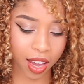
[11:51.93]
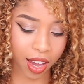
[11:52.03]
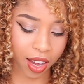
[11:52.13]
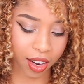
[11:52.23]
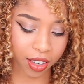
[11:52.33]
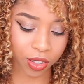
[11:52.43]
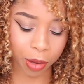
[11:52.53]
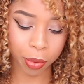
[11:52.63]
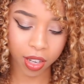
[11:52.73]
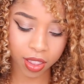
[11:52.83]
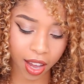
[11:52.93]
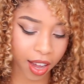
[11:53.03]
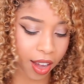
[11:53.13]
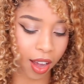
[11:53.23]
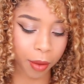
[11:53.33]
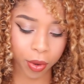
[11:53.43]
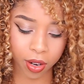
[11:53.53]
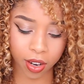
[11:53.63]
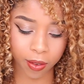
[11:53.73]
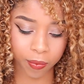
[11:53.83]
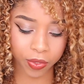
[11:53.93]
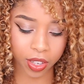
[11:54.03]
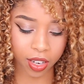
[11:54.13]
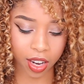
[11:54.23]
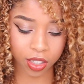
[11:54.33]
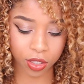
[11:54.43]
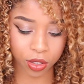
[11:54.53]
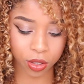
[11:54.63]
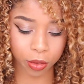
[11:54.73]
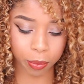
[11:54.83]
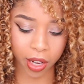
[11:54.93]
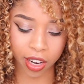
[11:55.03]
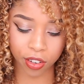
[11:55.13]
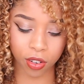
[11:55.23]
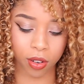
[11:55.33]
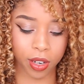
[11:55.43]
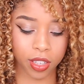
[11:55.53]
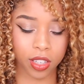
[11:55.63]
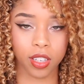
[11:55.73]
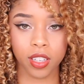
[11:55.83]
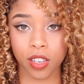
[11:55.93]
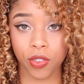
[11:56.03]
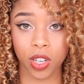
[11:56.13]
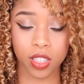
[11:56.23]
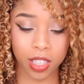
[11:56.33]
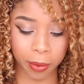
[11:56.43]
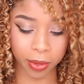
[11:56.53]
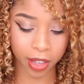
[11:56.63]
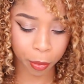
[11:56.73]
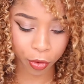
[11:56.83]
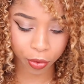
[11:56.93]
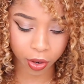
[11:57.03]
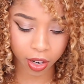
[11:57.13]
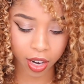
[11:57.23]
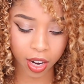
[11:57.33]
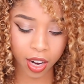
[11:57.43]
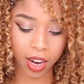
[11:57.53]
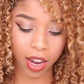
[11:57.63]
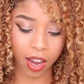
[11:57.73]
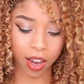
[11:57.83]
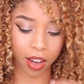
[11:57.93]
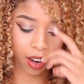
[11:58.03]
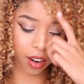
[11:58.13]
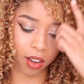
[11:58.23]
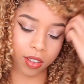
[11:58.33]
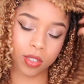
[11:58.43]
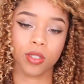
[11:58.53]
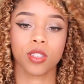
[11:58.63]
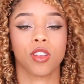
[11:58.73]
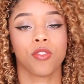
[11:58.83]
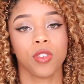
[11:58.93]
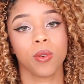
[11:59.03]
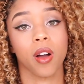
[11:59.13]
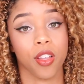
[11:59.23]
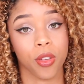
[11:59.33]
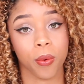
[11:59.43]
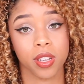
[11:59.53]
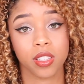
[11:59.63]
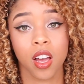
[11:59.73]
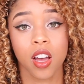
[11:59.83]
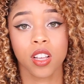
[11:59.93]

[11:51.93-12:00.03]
And so I put in that. I put in the National Blind Federation because I volunteered with them before, and also just a few other ones.